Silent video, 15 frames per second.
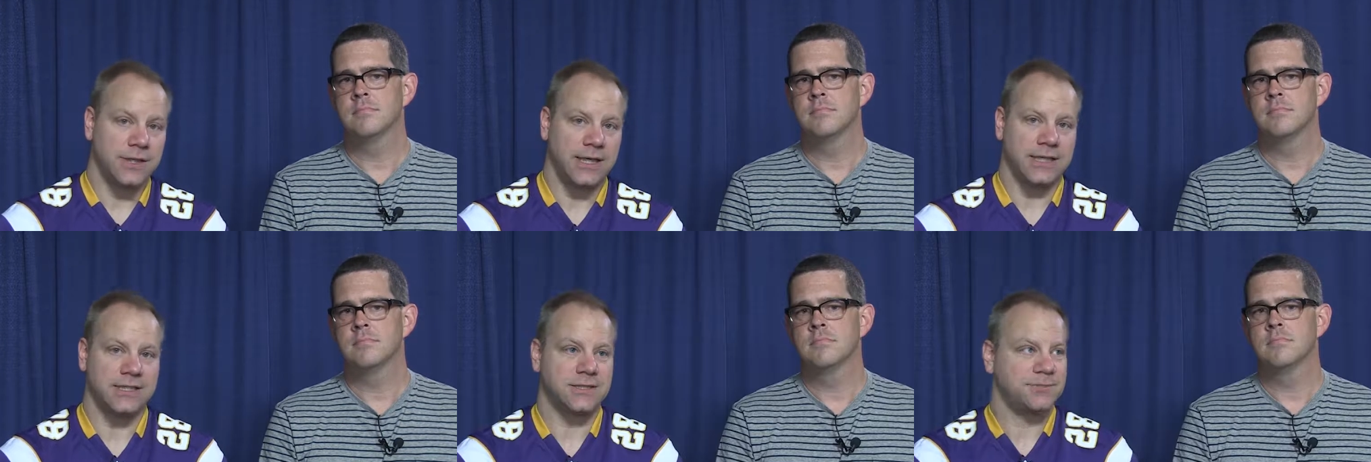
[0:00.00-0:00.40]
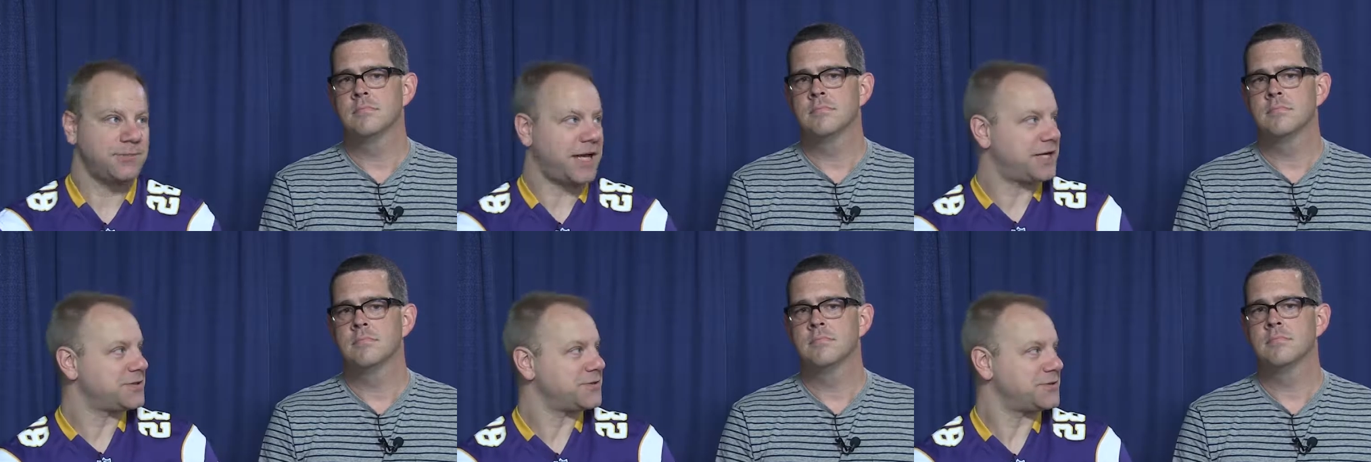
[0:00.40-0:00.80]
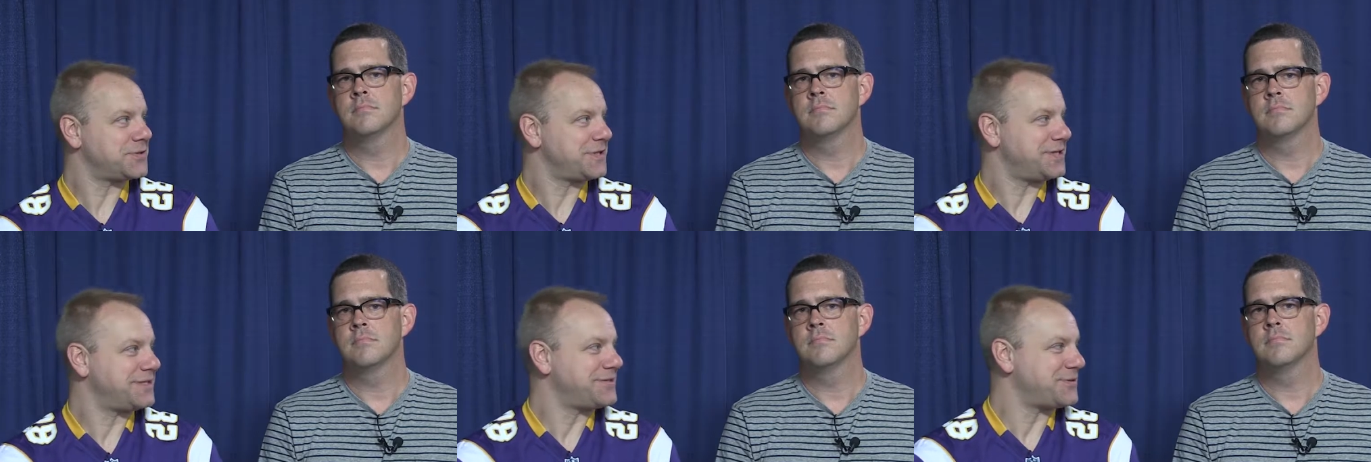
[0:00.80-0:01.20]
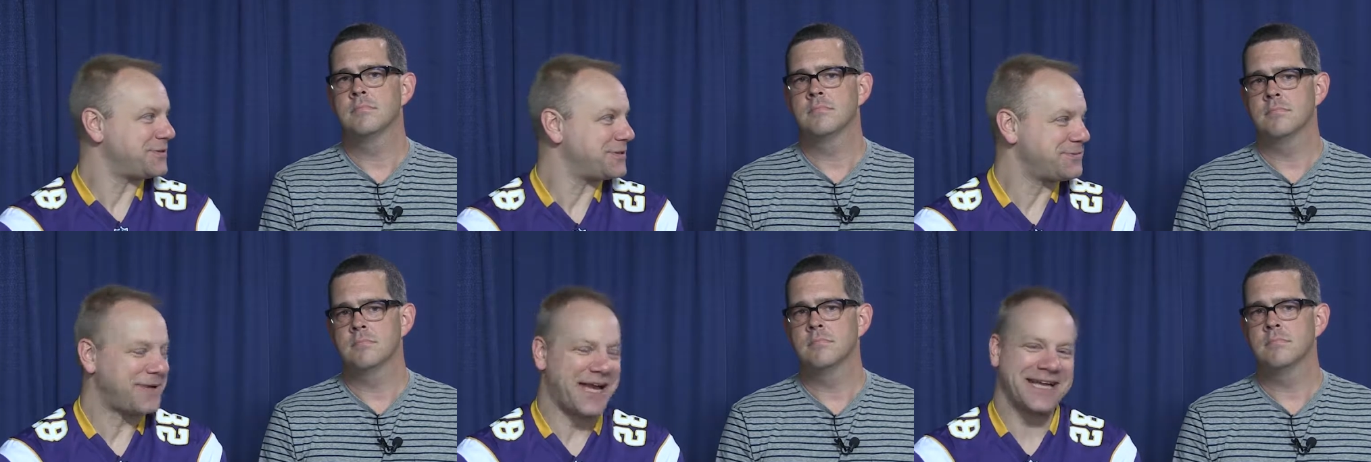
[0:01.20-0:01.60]
Speaker 1: as pastors' kids
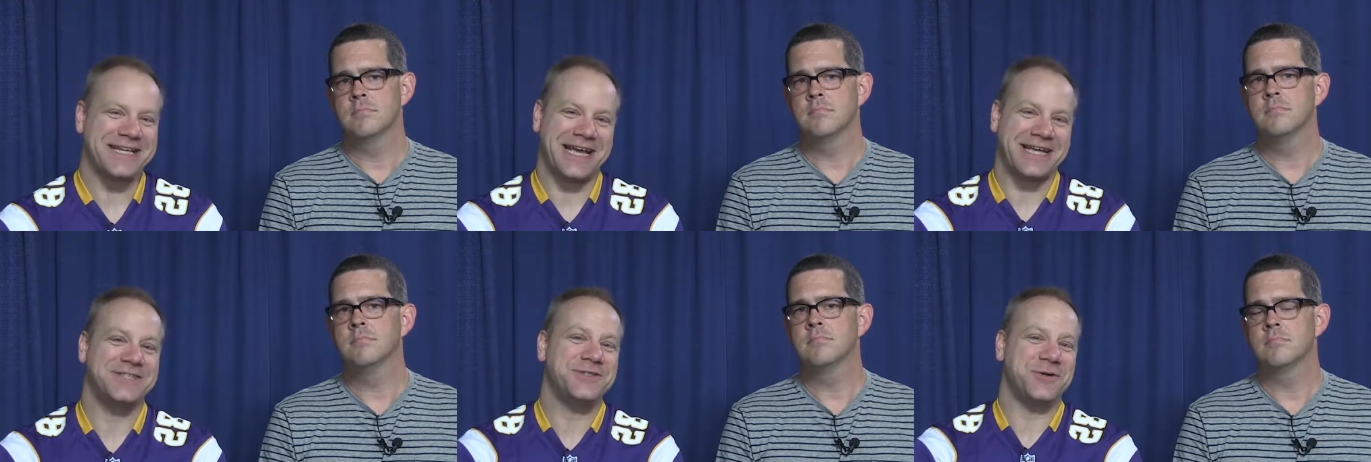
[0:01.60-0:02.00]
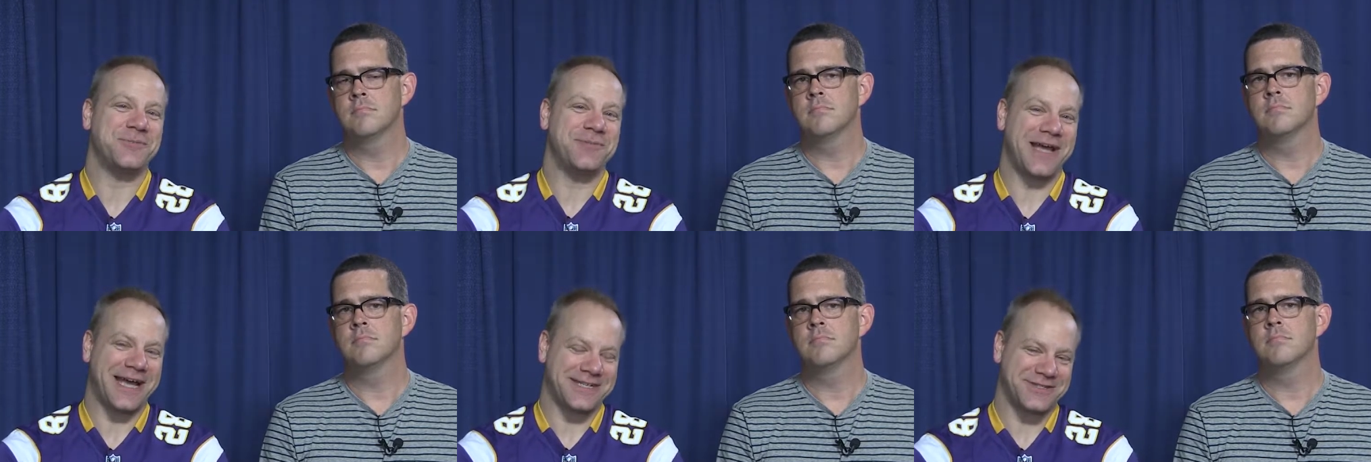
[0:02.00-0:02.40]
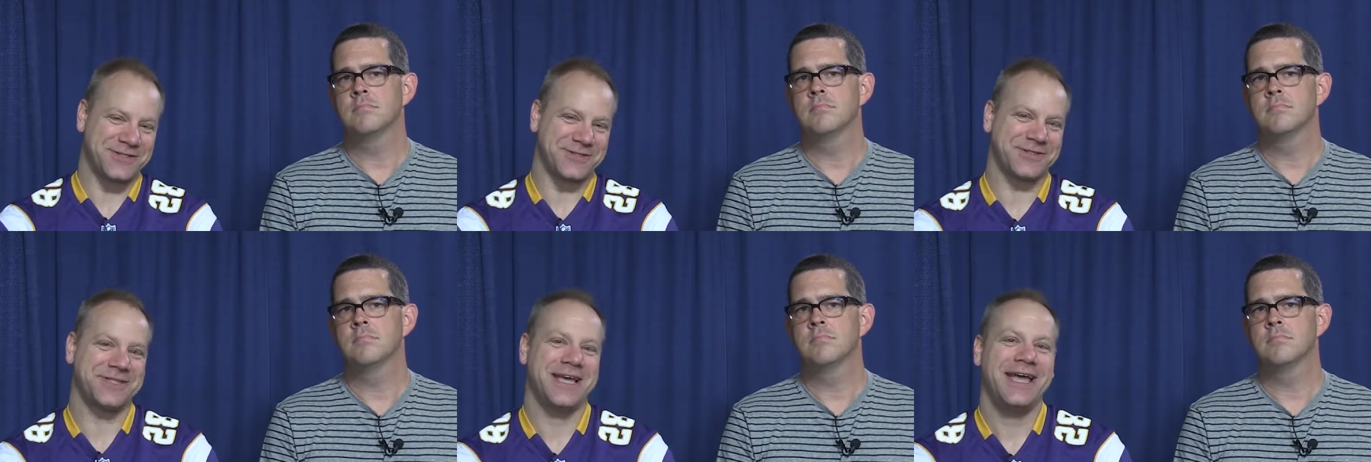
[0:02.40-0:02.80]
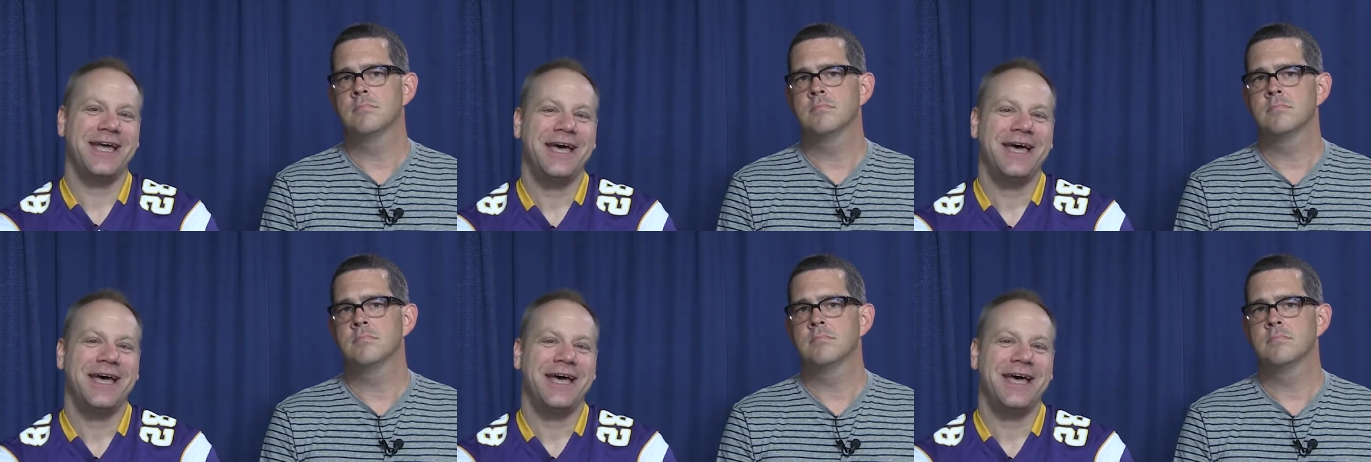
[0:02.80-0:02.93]
or as, pa- as your pastors